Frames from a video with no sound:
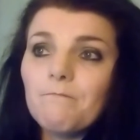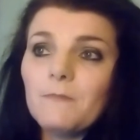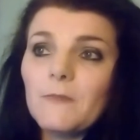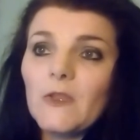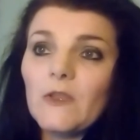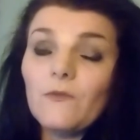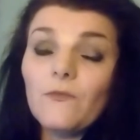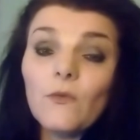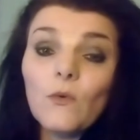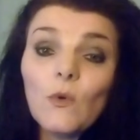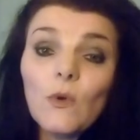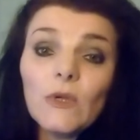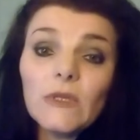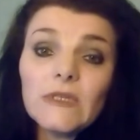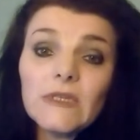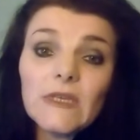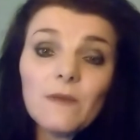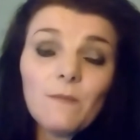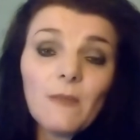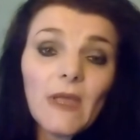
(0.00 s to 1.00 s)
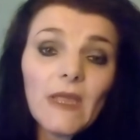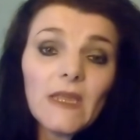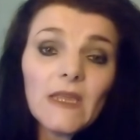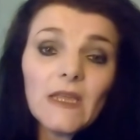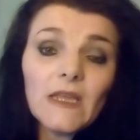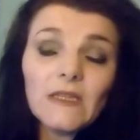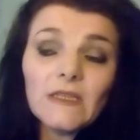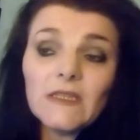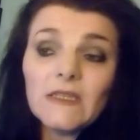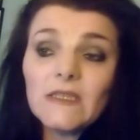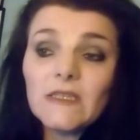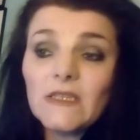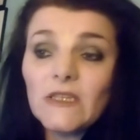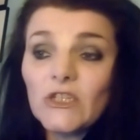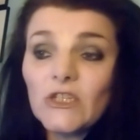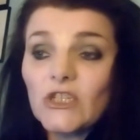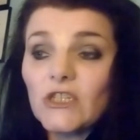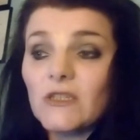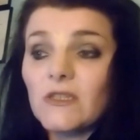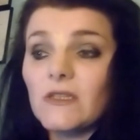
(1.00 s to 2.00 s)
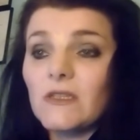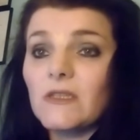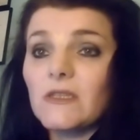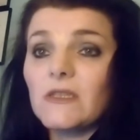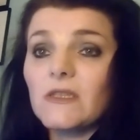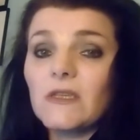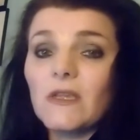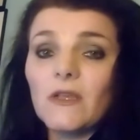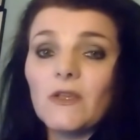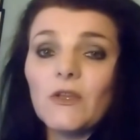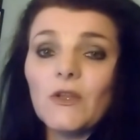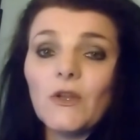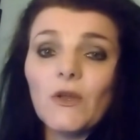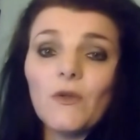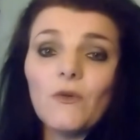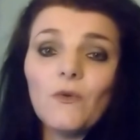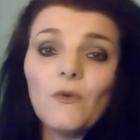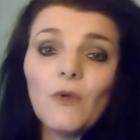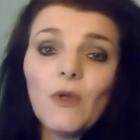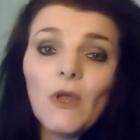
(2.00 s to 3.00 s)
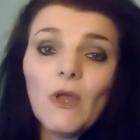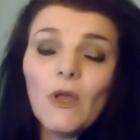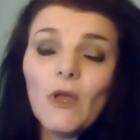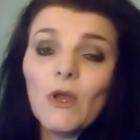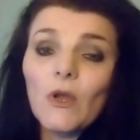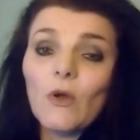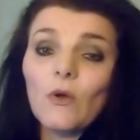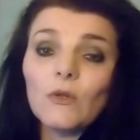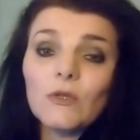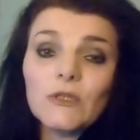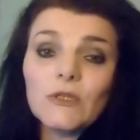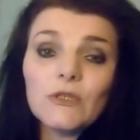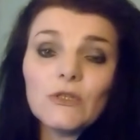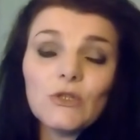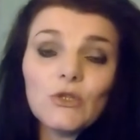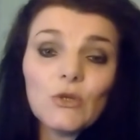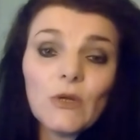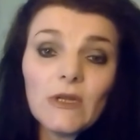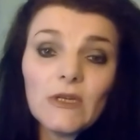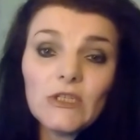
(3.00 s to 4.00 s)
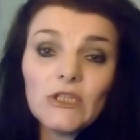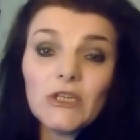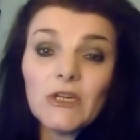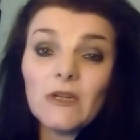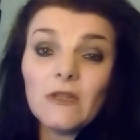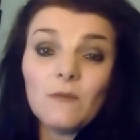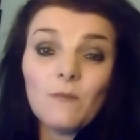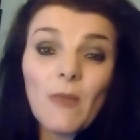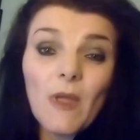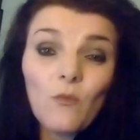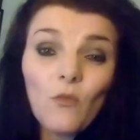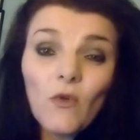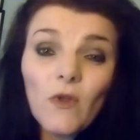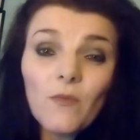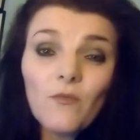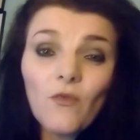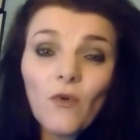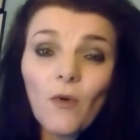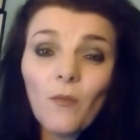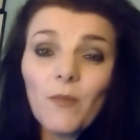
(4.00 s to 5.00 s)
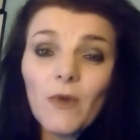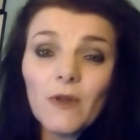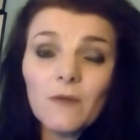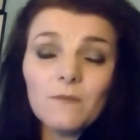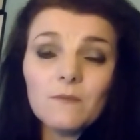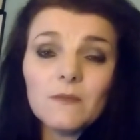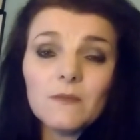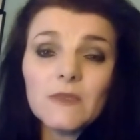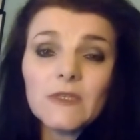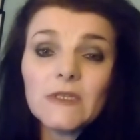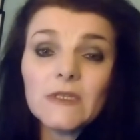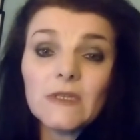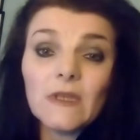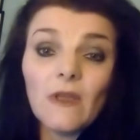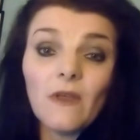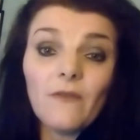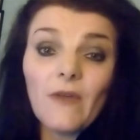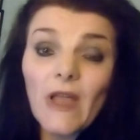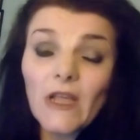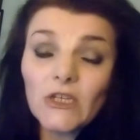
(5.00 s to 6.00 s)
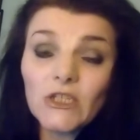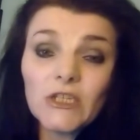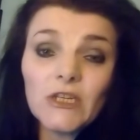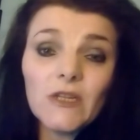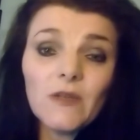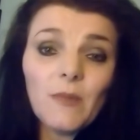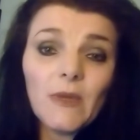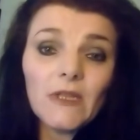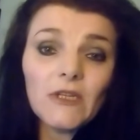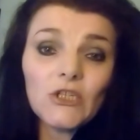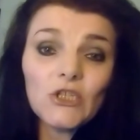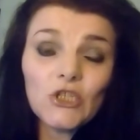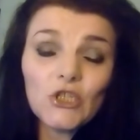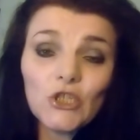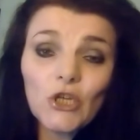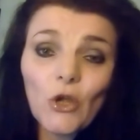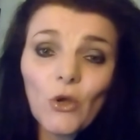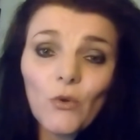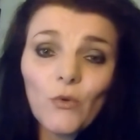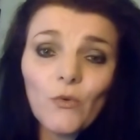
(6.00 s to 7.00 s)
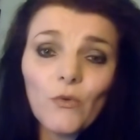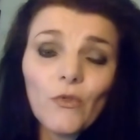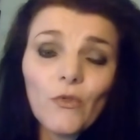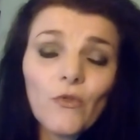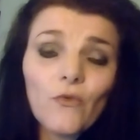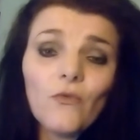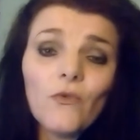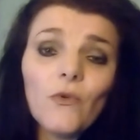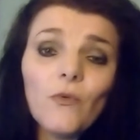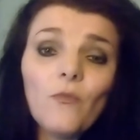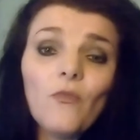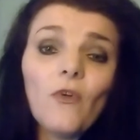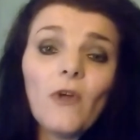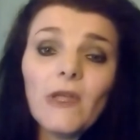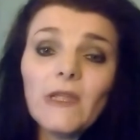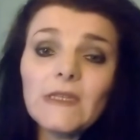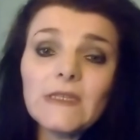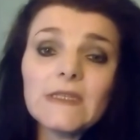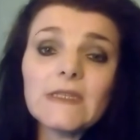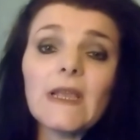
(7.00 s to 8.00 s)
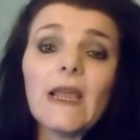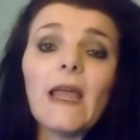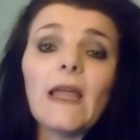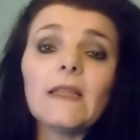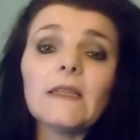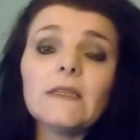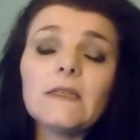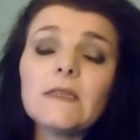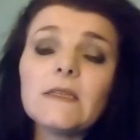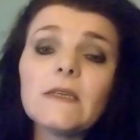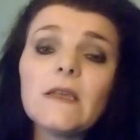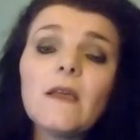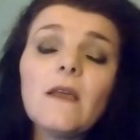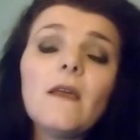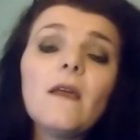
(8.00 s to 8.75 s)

Difficulty in making decisions, concentration and memory problems have actually been shown through brain scans.